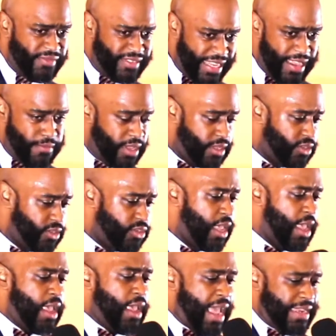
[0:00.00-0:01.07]
of
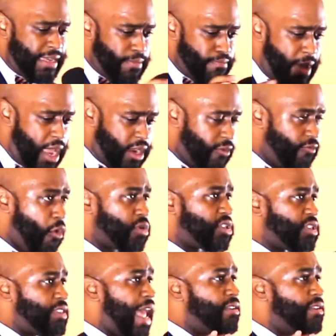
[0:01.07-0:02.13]
demons and demonic
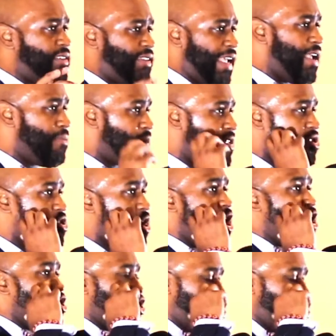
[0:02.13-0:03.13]
forces. Now, demons